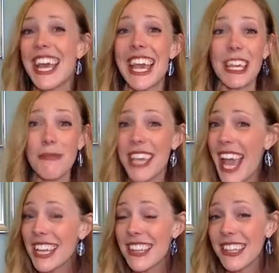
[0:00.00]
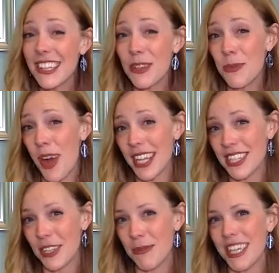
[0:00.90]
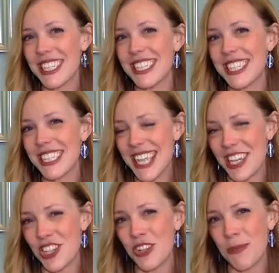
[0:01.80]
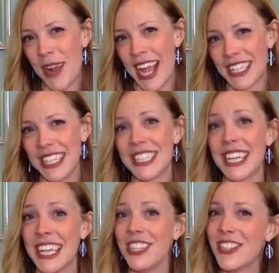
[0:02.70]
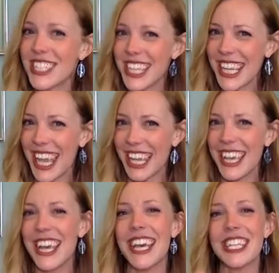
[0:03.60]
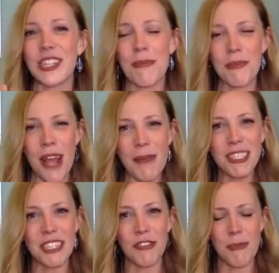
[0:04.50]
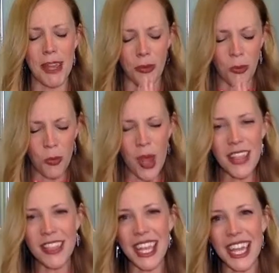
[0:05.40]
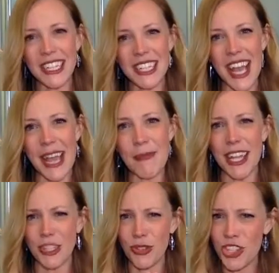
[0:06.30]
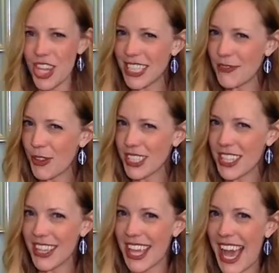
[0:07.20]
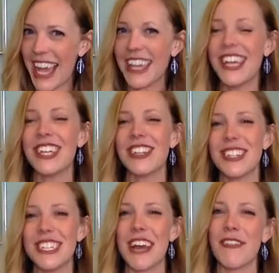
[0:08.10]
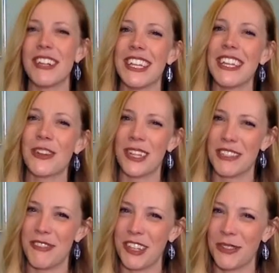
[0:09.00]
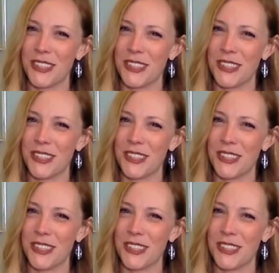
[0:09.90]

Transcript: it could be anything that you want to because it's intentional practice in your singing. So I promise if you pick one thing at a time and you just focus on that, you're definitely going to feel the